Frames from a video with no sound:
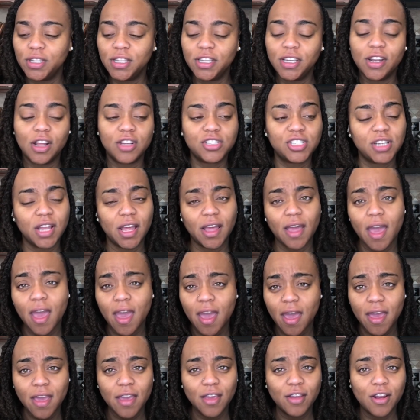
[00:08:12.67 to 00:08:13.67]
You know, she's like,
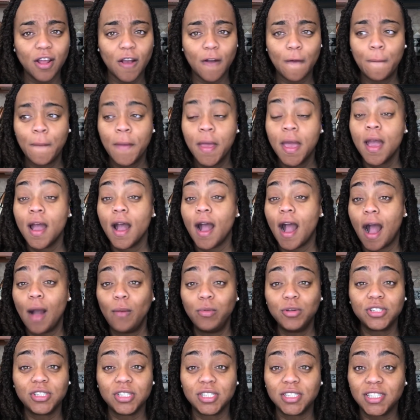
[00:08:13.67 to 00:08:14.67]
hey, you know, I
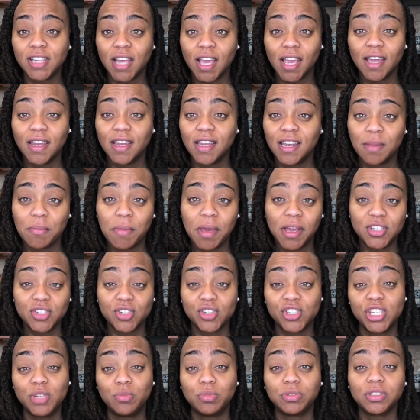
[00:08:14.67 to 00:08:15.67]
was just checking in to make sure
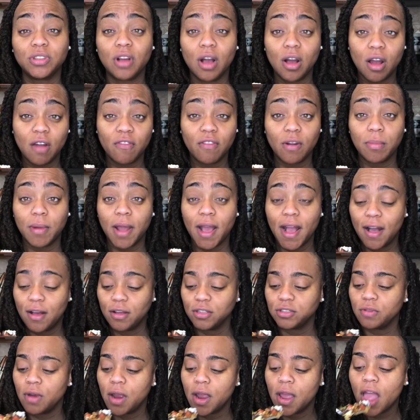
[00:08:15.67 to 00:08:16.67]
she was gone from the house,
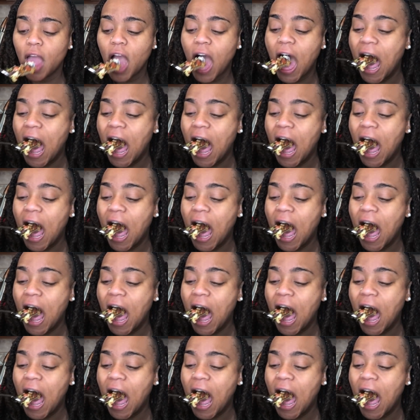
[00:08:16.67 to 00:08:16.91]
right?